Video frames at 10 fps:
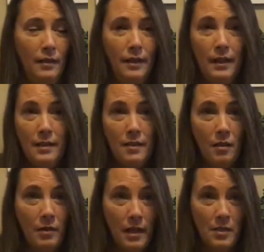the kids
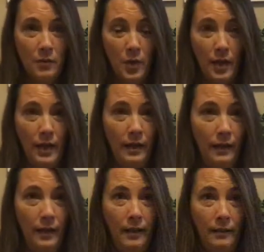go nuts for it,
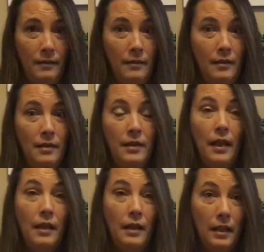and
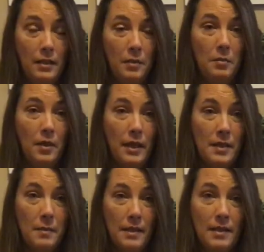they get to be pretty
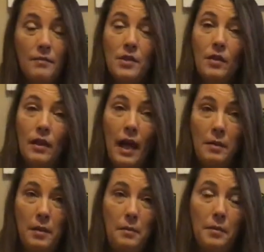expensive. So a lot
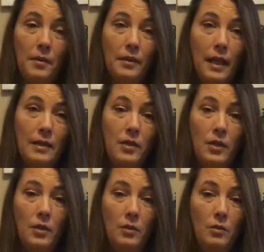of people
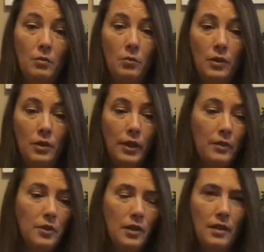will
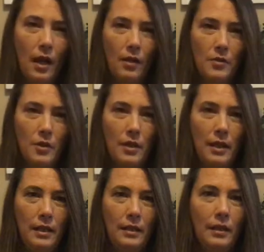go to the Dollar
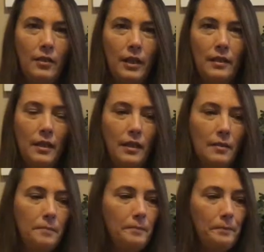Tree and they'll get the
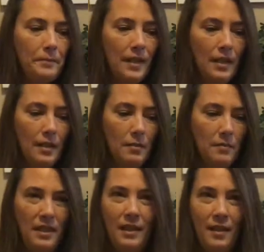
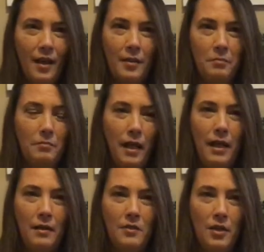neon
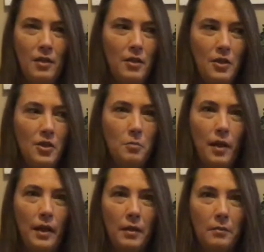bands. You just
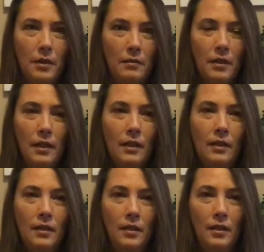break them,
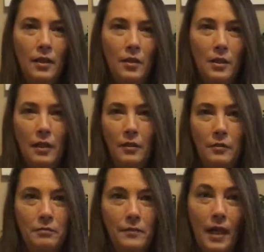and
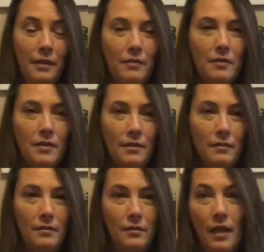they'll not
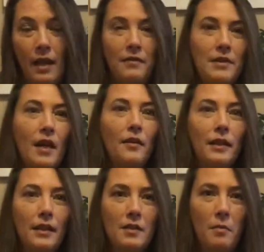even tell the
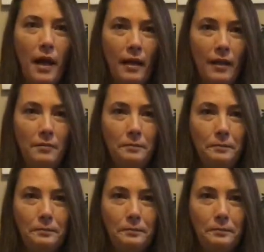kids about it.